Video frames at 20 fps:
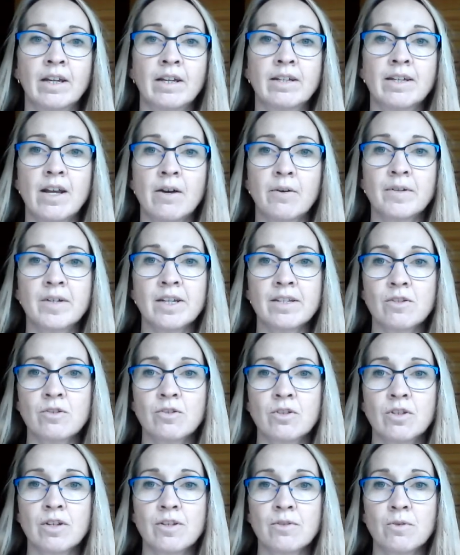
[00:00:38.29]
Now, it doesn't
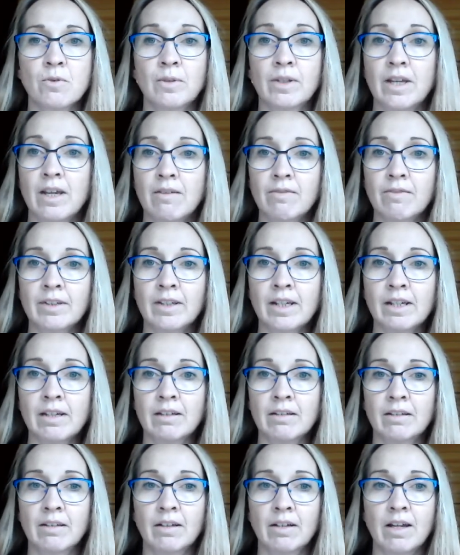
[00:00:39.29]
do those all evenly.
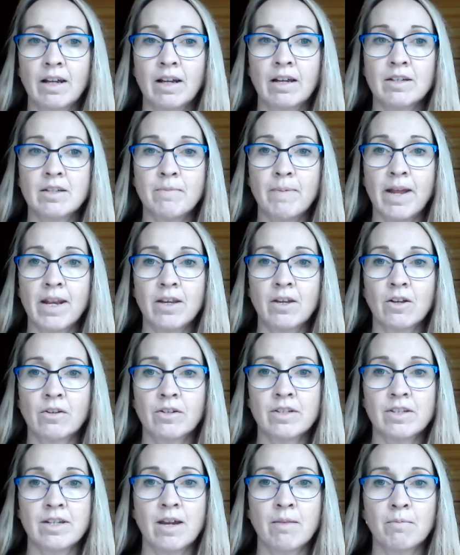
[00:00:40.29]
Depending on
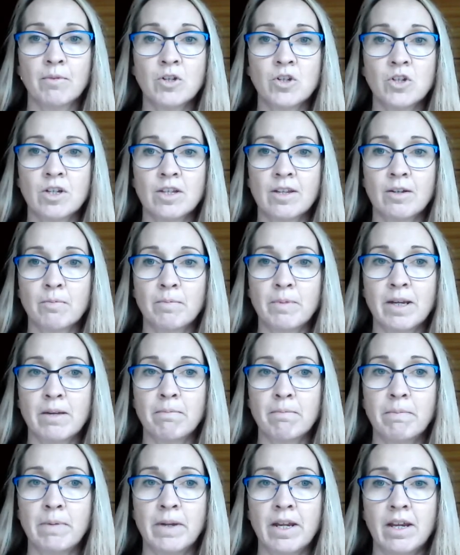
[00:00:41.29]
its temperature, there'll be a
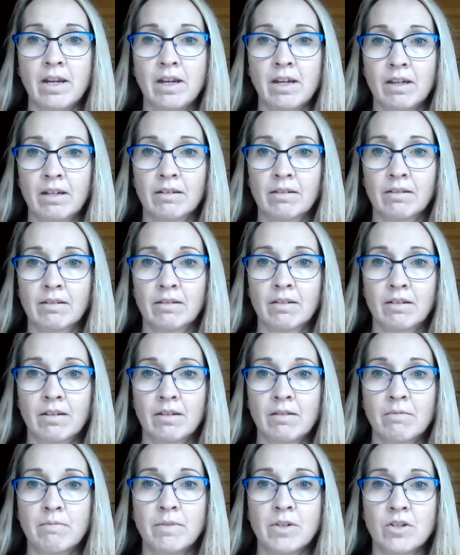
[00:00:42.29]
peak
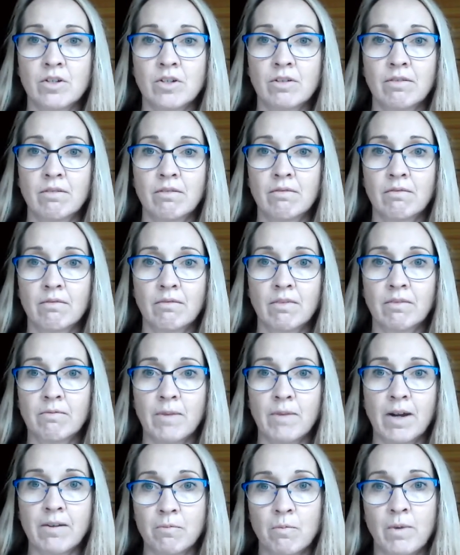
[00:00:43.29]
emission
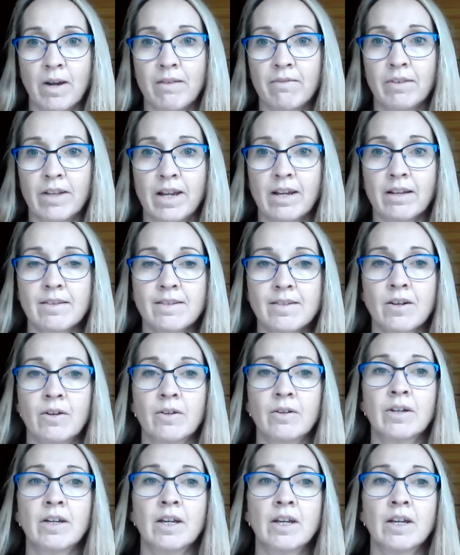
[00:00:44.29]
wavelength. So